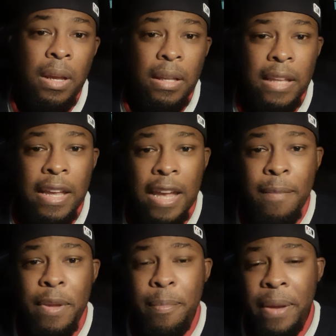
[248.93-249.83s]
They gave
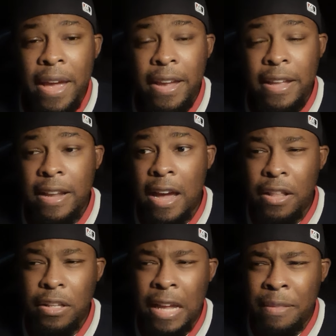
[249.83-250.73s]
me a packet.
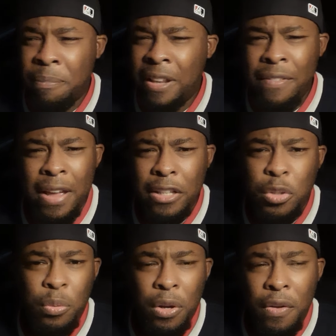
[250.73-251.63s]
I believe out of
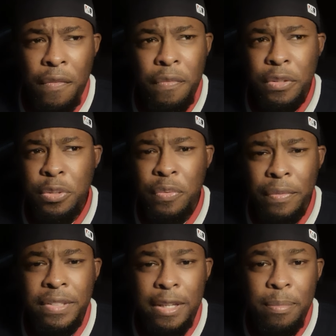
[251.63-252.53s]
12 to
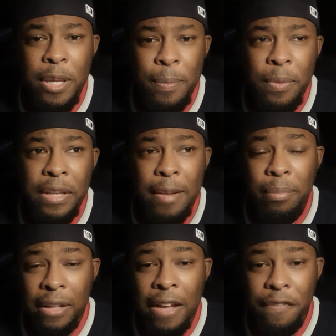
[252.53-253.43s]
15 people that
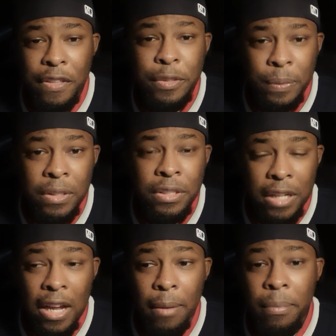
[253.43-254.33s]
applied for this one
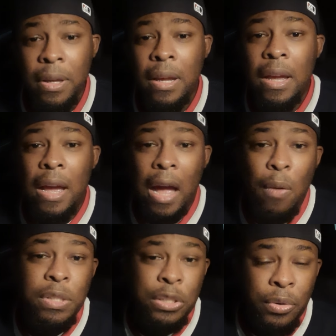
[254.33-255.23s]
job, I
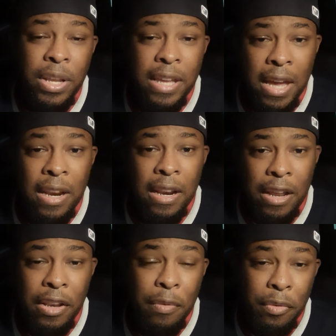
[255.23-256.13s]
was the only
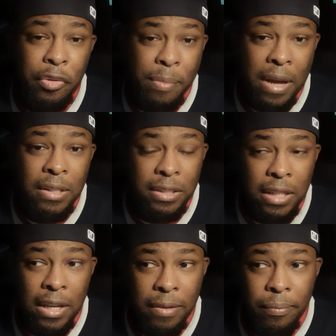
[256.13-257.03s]
candidate that was from out of
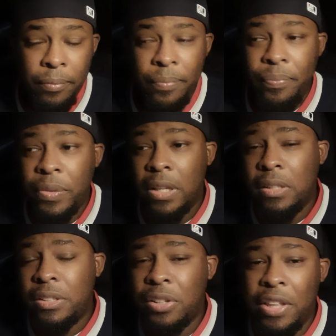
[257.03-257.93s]
state.
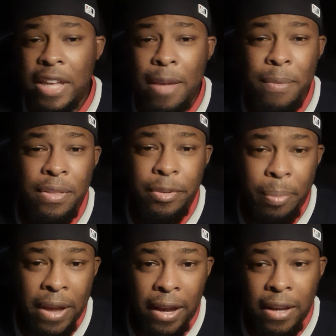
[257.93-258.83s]
So they gave me this
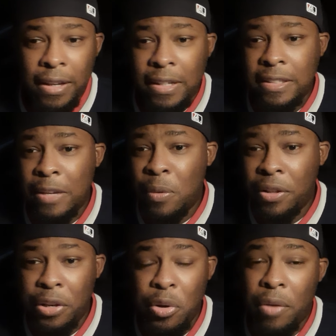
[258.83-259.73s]
packet because they
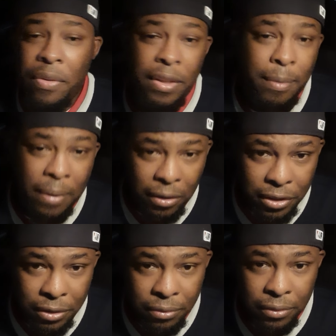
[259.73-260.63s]
wanted to know everything
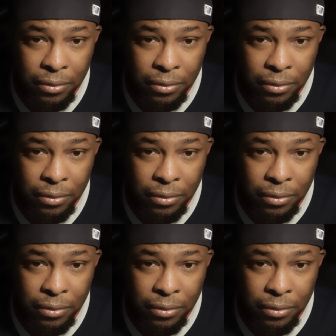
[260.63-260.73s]
about you.